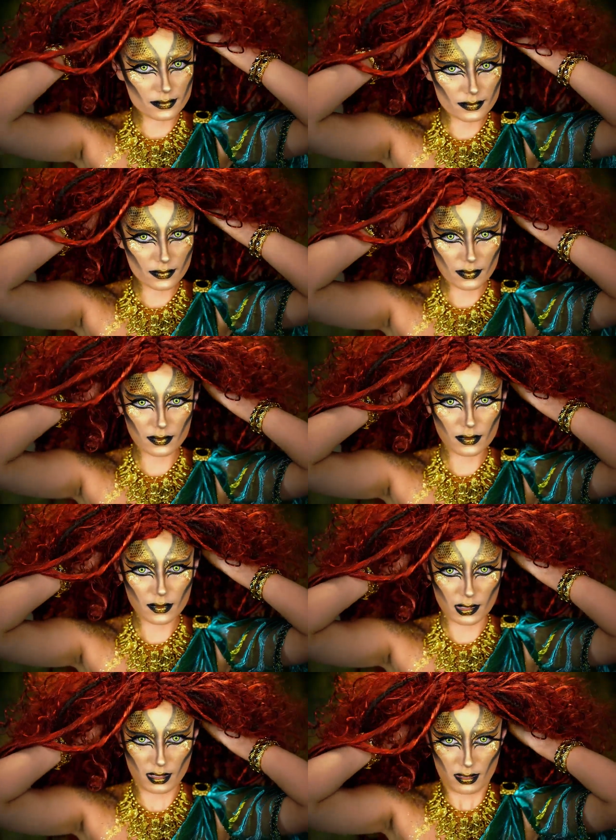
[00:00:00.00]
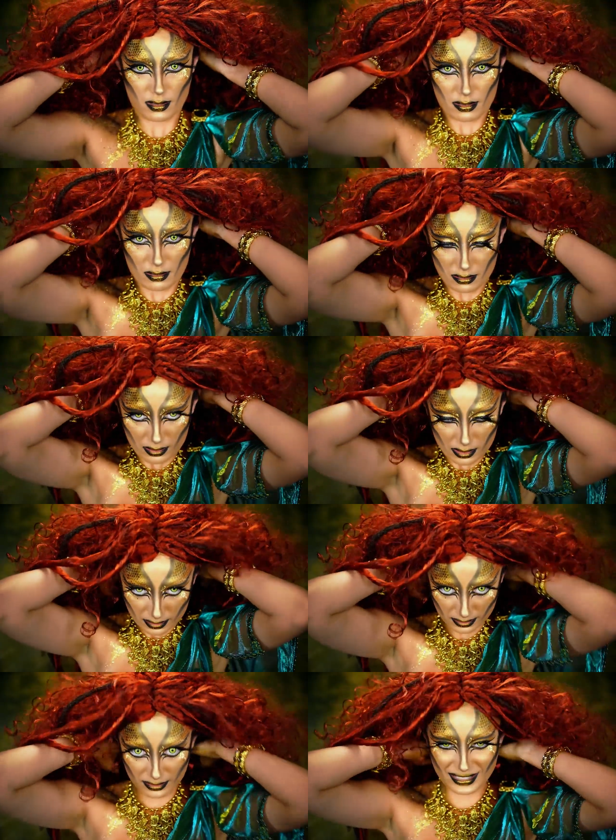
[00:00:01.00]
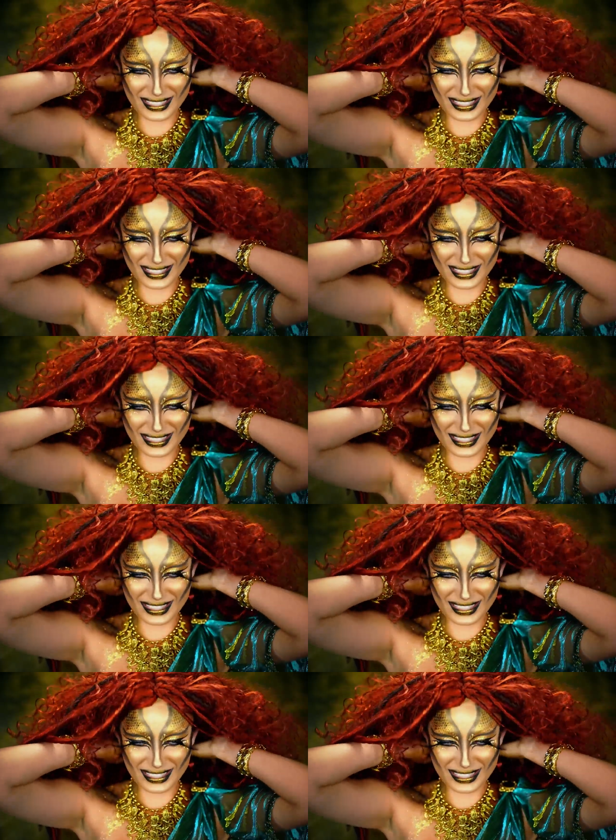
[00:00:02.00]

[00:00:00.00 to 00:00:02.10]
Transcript: it and customize it a bit. And